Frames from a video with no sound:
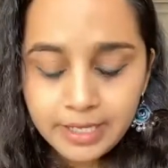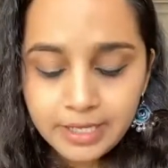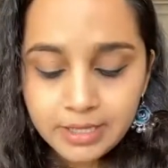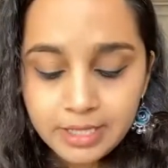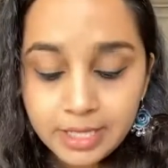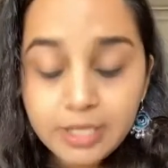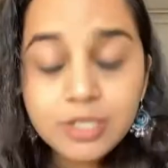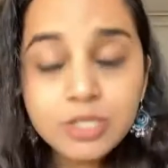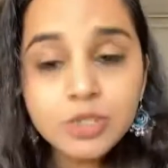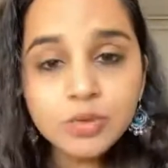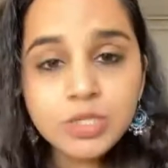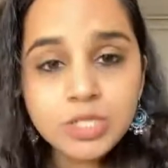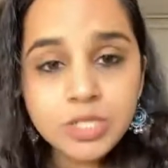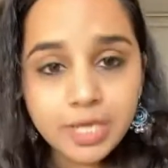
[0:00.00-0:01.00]
there is
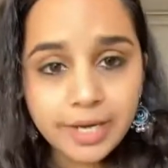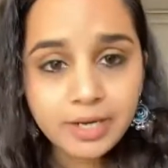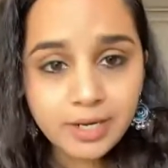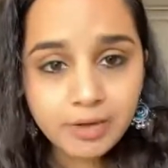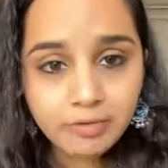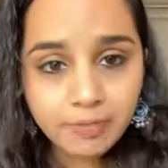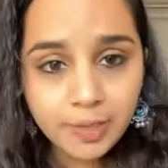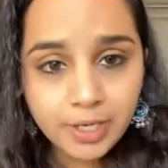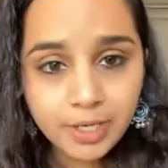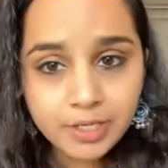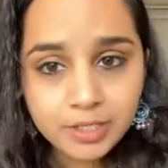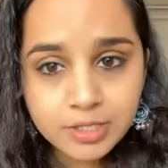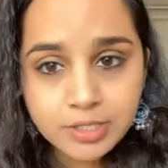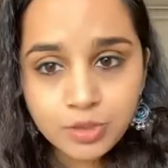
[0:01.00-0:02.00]
no state government,
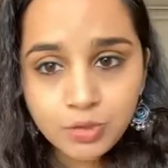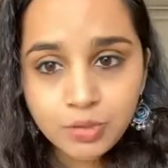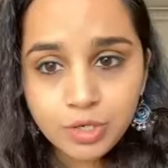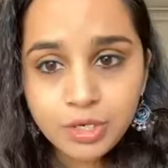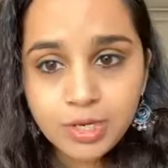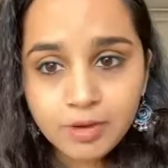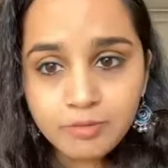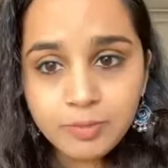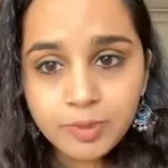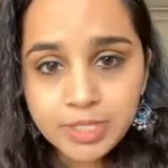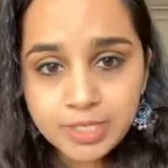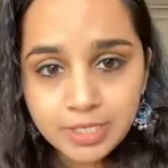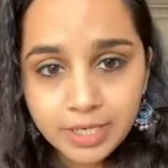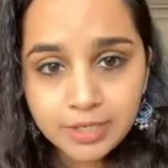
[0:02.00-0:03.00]
it is the union
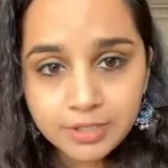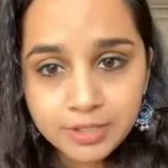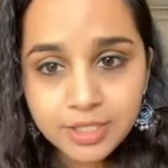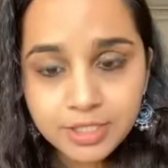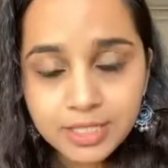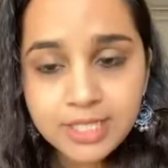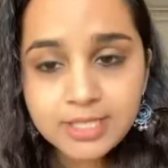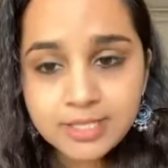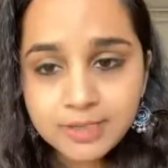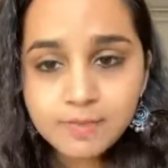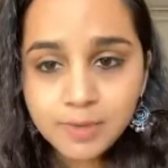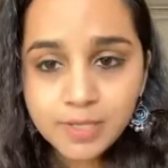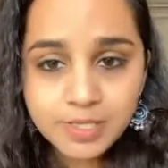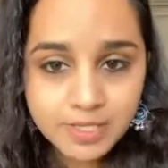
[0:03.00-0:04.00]
government's territory. It's as
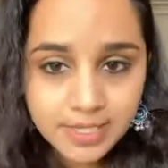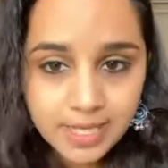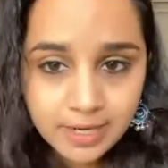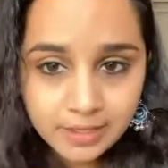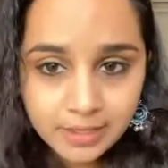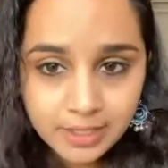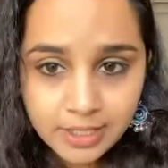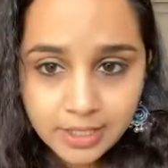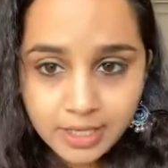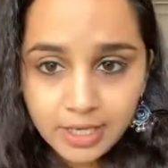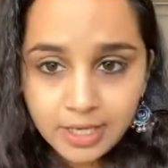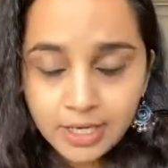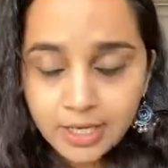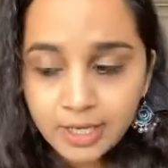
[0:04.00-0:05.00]
simple as that.
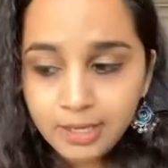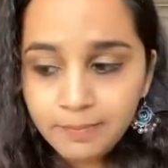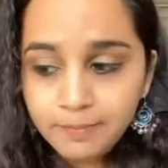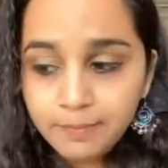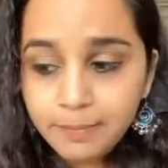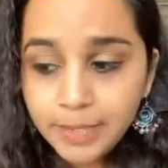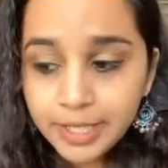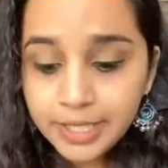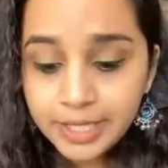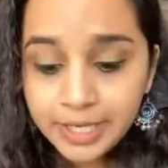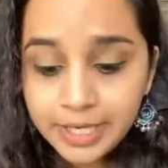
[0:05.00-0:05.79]
But